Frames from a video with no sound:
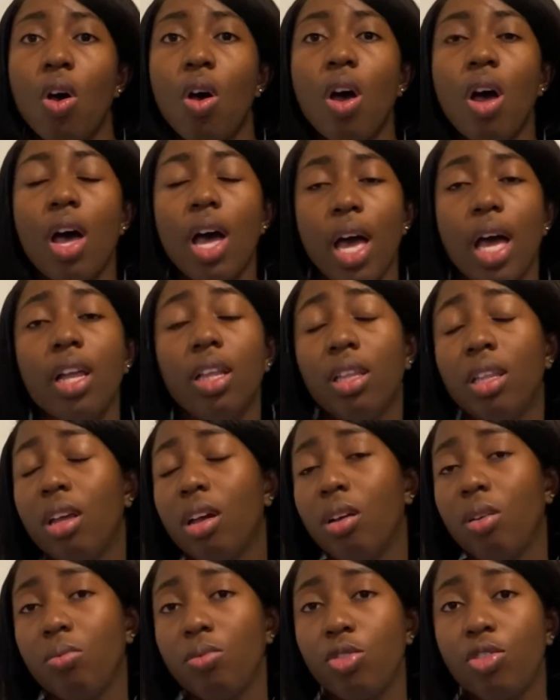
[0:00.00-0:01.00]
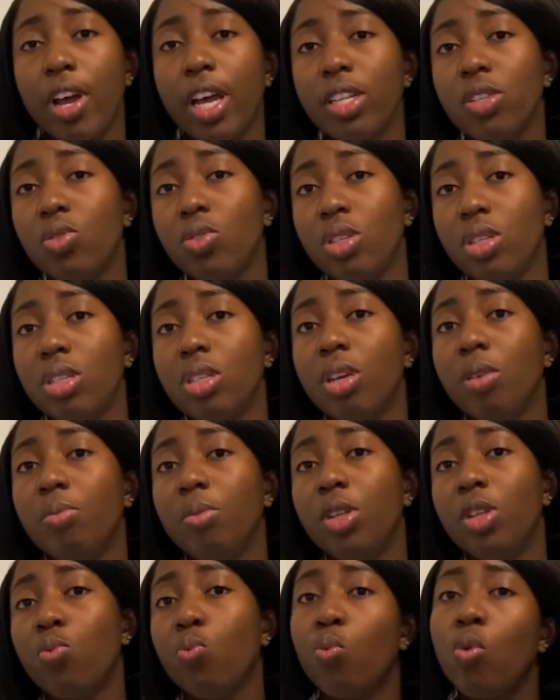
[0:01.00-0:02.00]
and try to
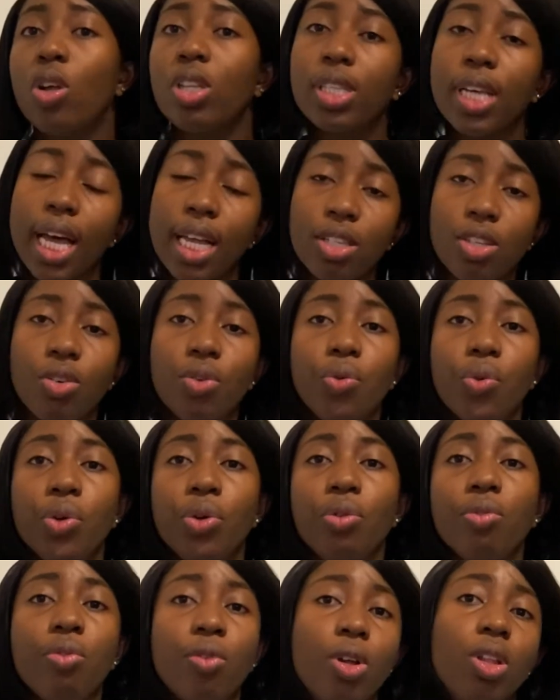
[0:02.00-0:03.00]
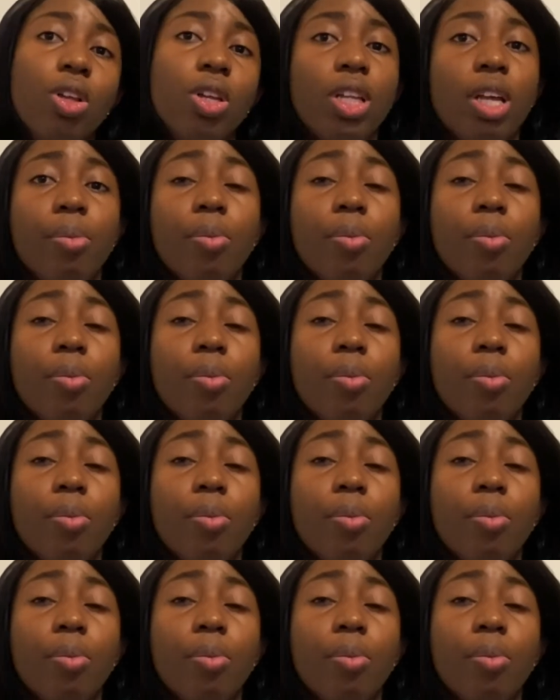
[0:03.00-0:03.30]
determine what category you fall under,